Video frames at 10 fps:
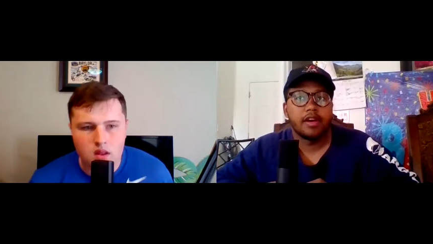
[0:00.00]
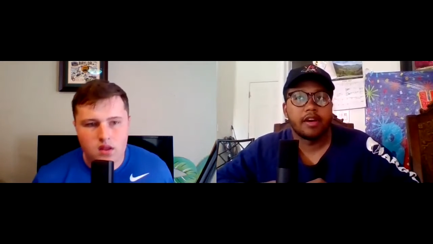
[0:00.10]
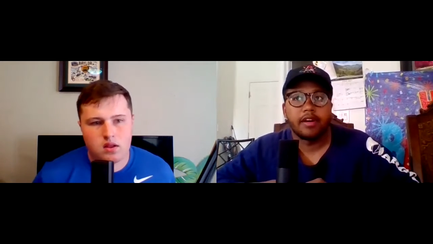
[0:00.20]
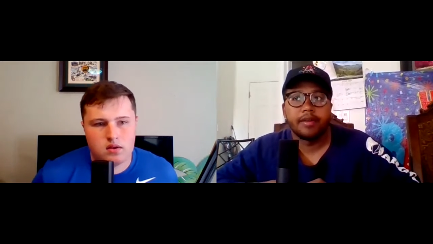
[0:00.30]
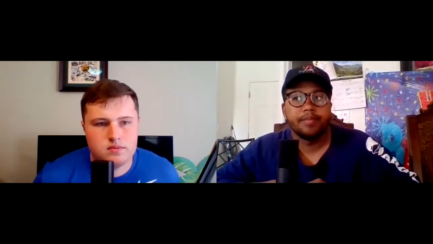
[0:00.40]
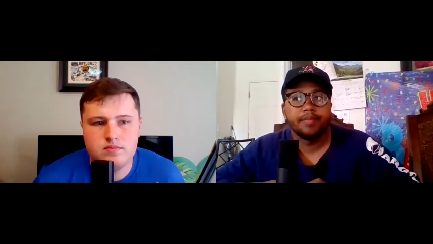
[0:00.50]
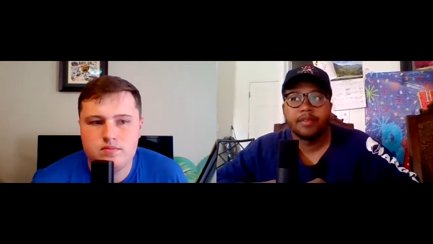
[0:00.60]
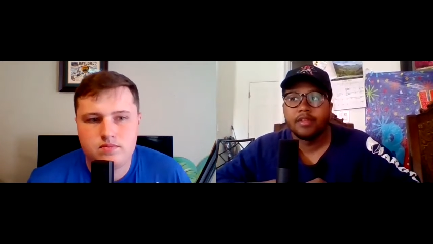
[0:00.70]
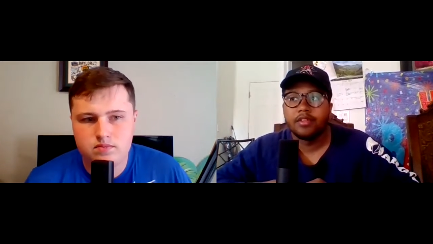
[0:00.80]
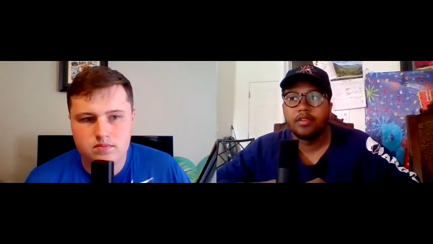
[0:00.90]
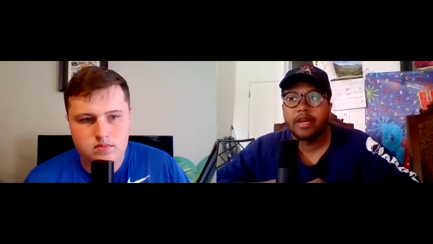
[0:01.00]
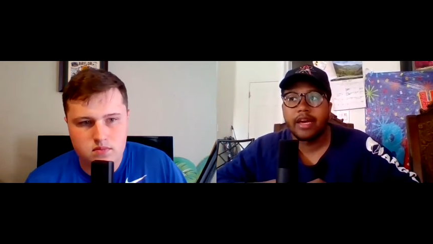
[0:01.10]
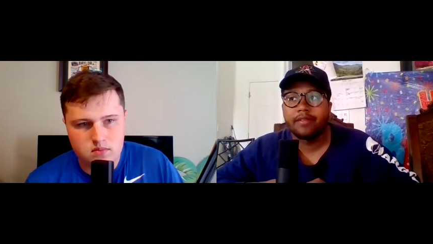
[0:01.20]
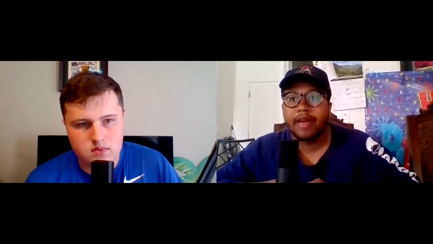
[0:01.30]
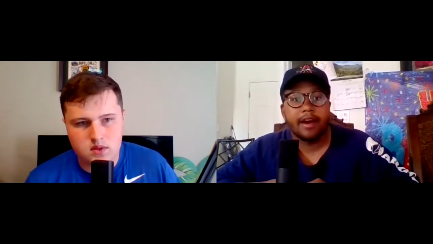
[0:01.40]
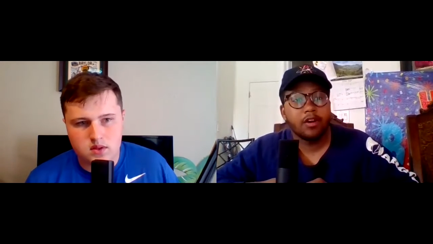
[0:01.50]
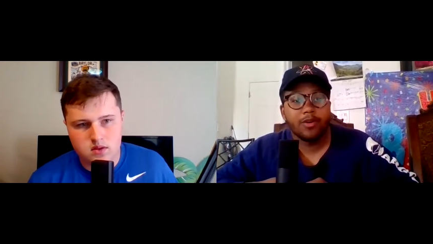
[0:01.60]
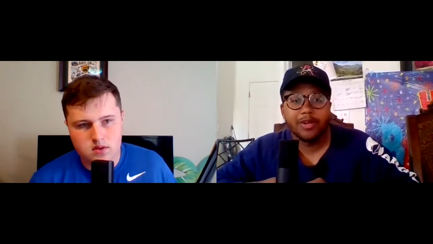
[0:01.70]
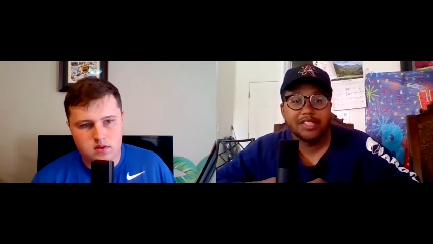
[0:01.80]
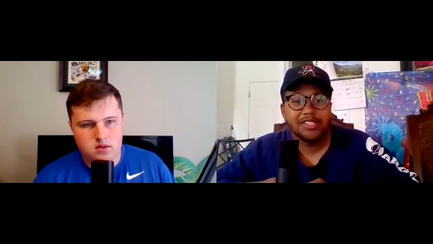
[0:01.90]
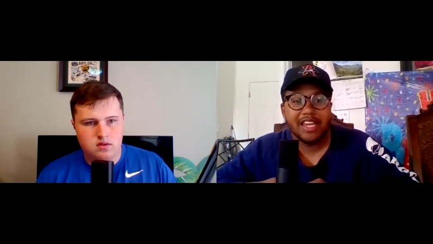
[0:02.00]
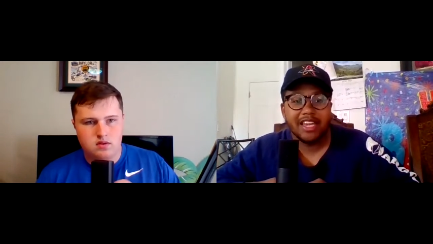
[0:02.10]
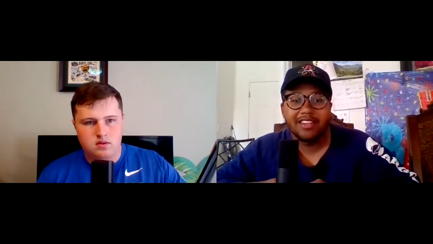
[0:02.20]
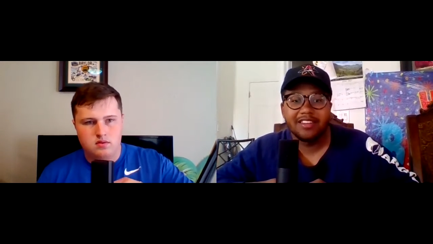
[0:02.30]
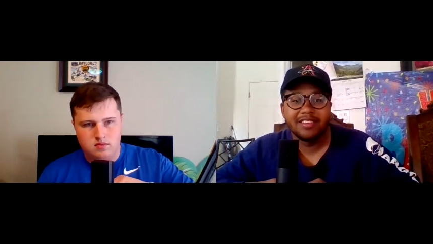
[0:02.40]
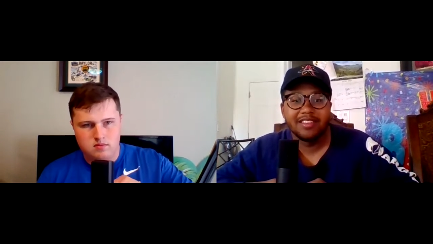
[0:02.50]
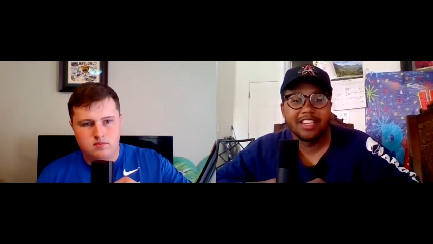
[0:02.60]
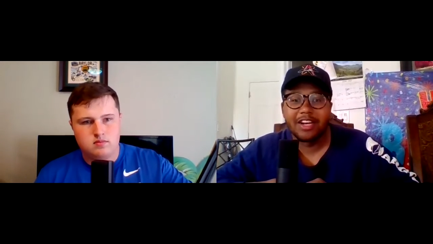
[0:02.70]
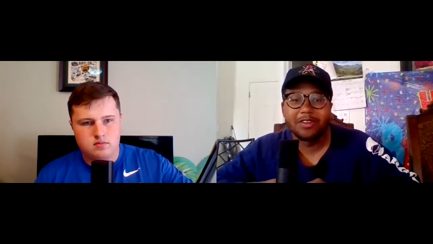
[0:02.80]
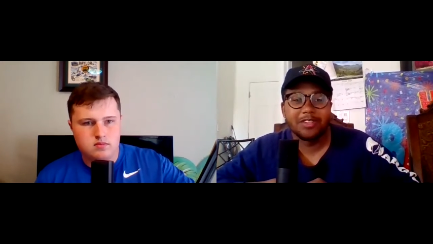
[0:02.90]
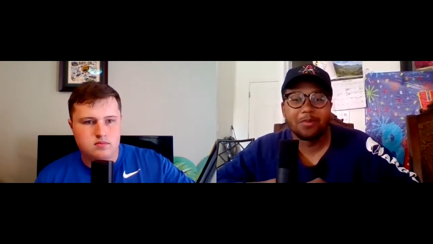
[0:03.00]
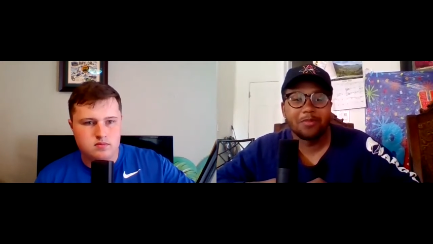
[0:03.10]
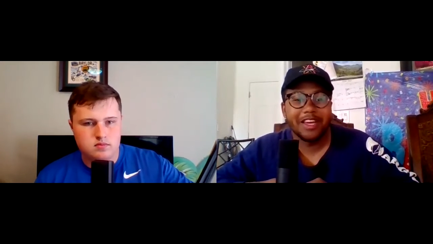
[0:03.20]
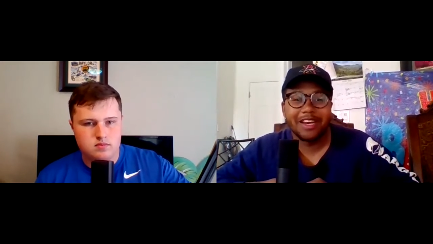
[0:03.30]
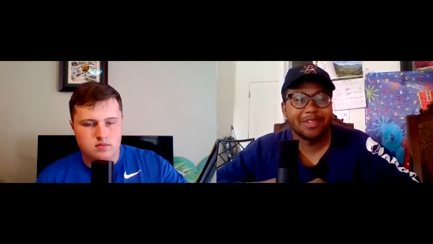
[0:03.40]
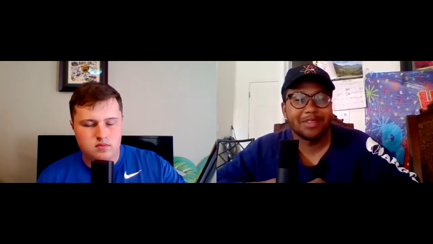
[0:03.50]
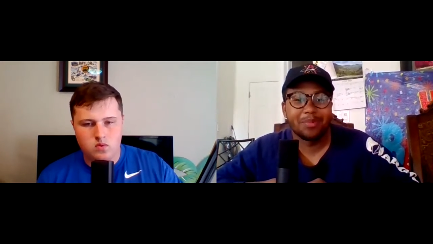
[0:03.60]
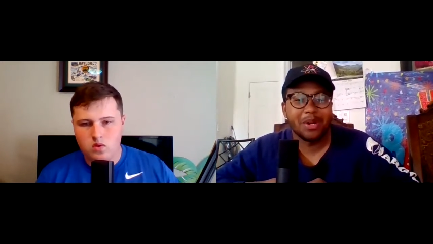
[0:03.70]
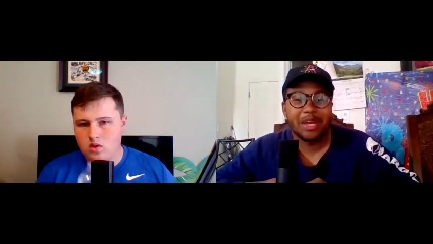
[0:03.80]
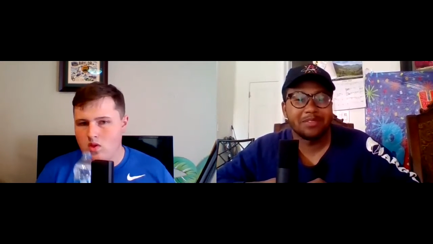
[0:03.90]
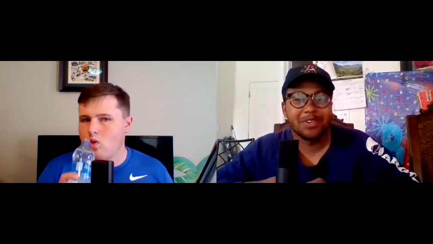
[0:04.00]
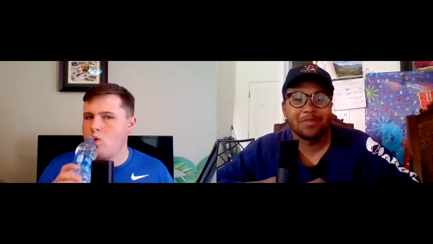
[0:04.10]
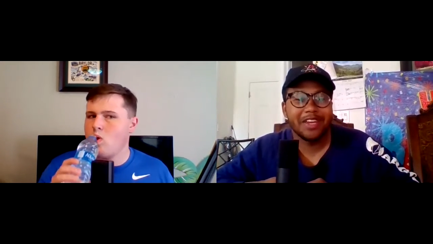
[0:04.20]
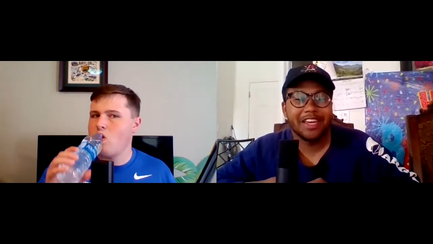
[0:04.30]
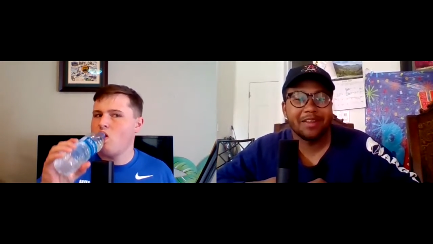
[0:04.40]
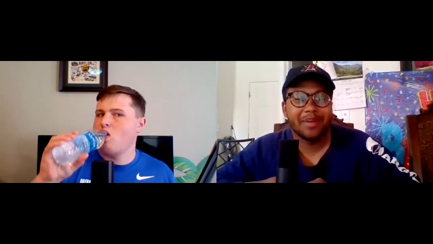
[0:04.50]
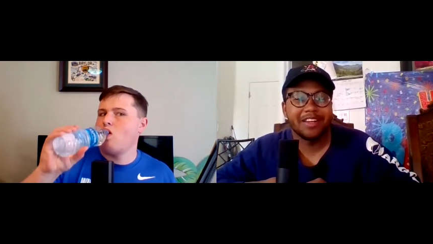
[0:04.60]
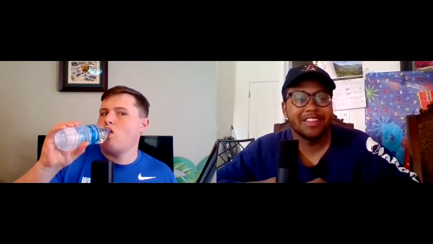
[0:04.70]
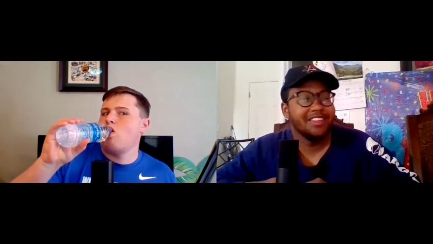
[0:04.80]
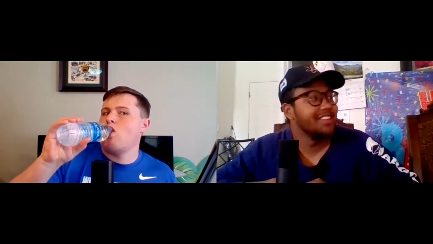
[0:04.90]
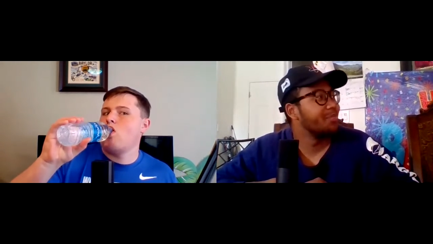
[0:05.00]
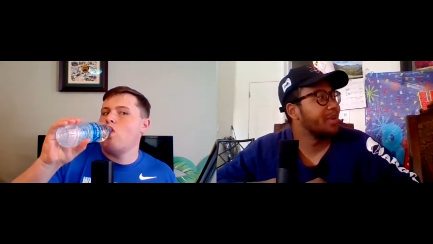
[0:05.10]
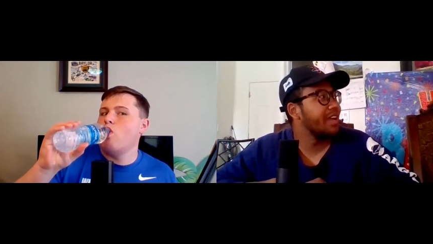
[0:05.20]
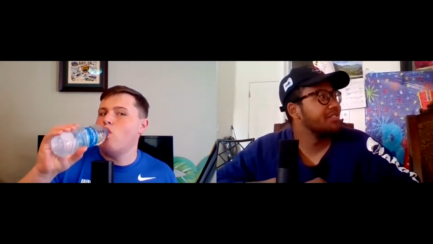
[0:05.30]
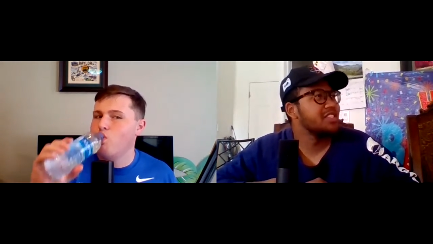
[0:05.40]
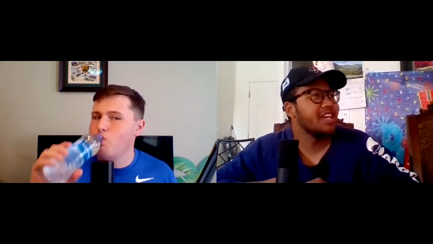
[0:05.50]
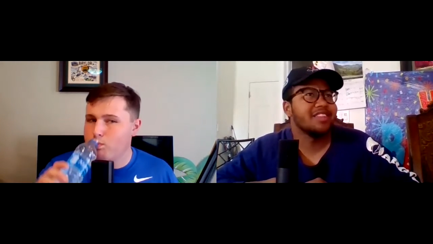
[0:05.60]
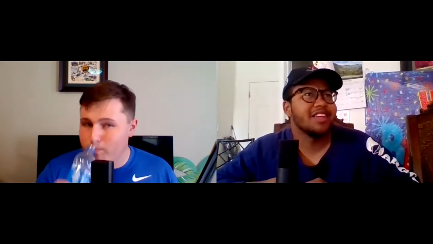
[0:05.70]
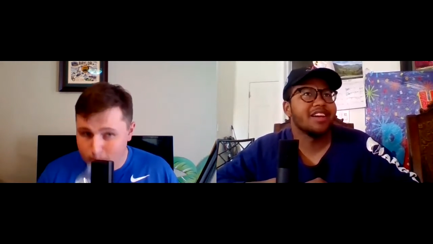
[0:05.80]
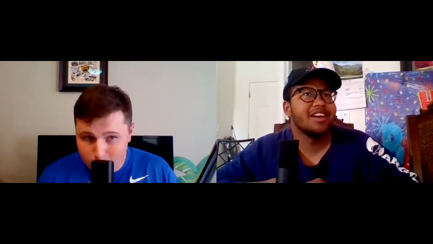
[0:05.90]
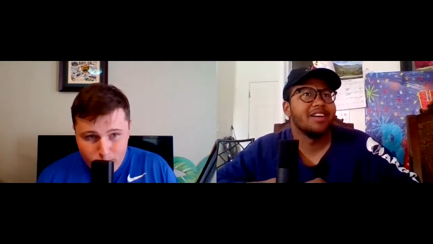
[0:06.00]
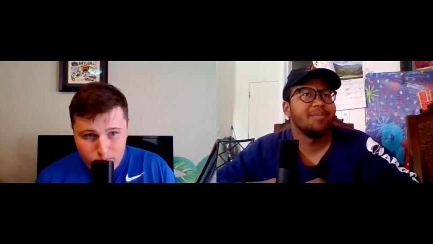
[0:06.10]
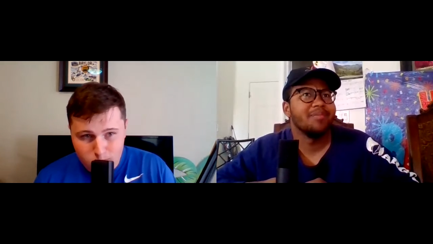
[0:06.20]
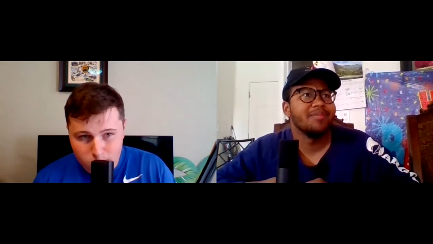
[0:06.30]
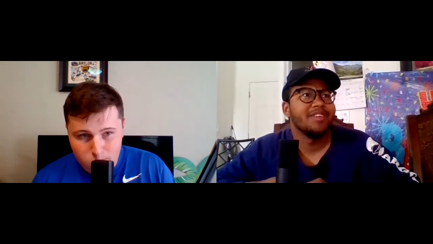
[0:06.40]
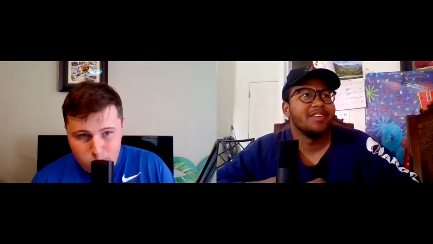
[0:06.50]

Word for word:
Speaker 1: Um, you have Alcorn State. You know, don't forget about the Braves. Don't forget about the Braves. Yeah, I think um,